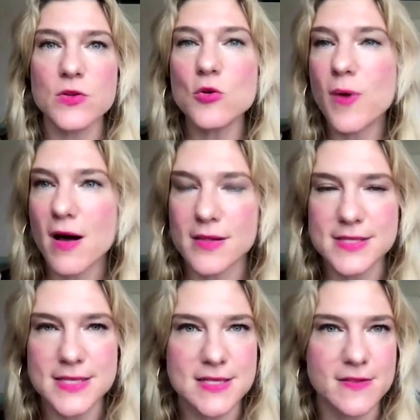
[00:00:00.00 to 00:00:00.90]
new
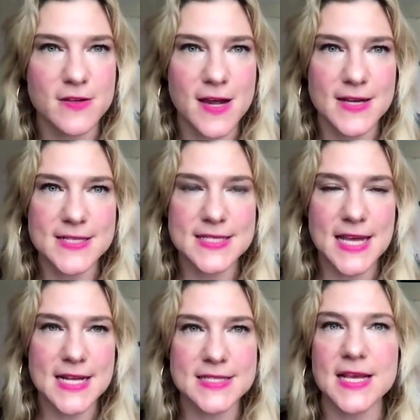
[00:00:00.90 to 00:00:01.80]
policies in the United
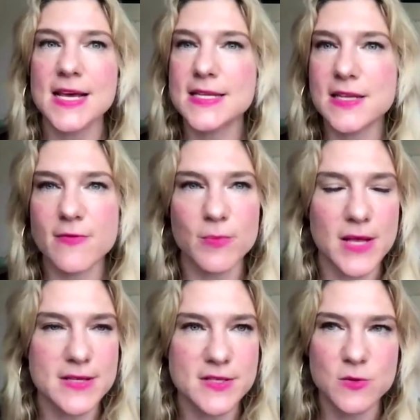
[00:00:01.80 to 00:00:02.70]
States,
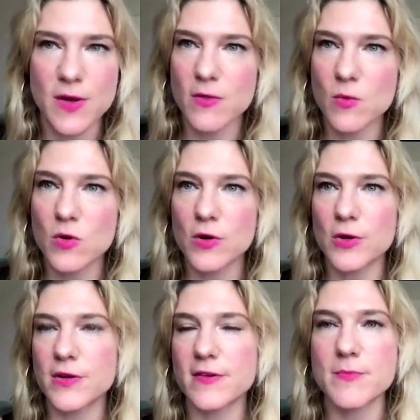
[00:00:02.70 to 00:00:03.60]
different places around the
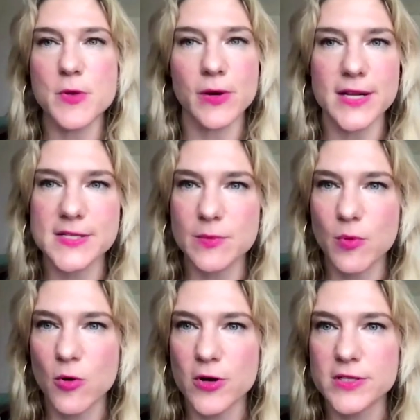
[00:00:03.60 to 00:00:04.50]
world of community
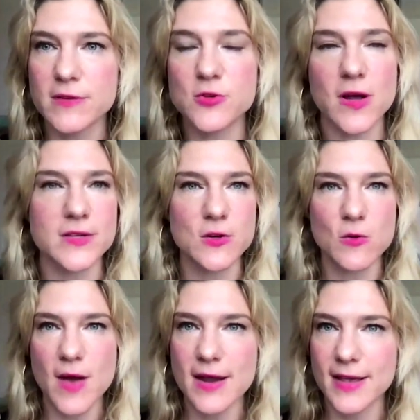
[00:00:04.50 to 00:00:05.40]
support, of trying
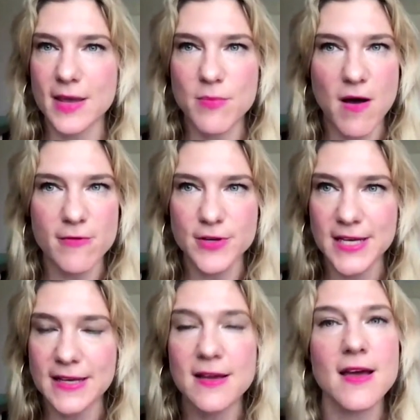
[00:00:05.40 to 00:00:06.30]
to eradicate
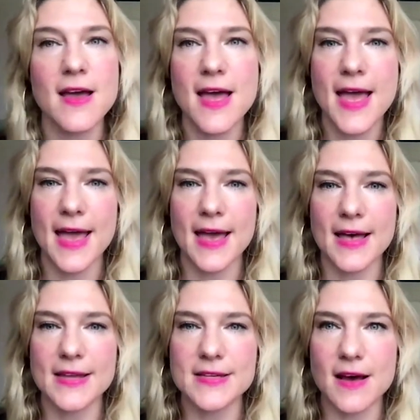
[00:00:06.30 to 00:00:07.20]
poverty,
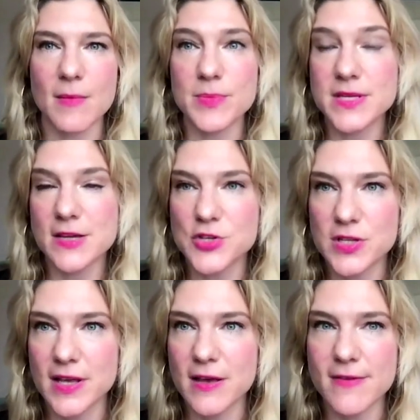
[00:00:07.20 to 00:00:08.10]
and um,
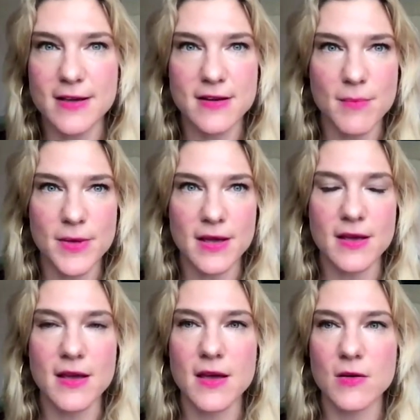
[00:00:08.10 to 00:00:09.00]
potentially of
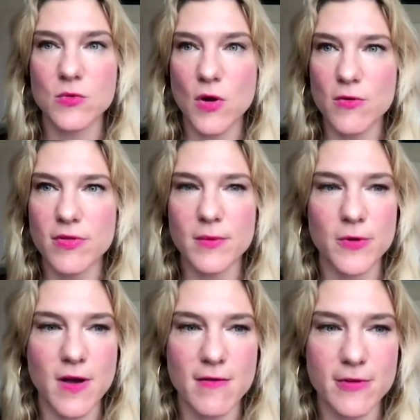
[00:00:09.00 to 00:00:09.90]
economic growth
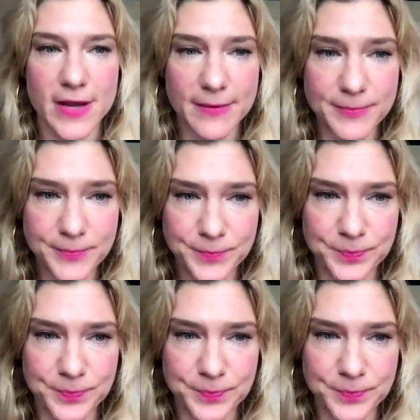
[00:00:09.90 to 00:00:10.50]
and recovery.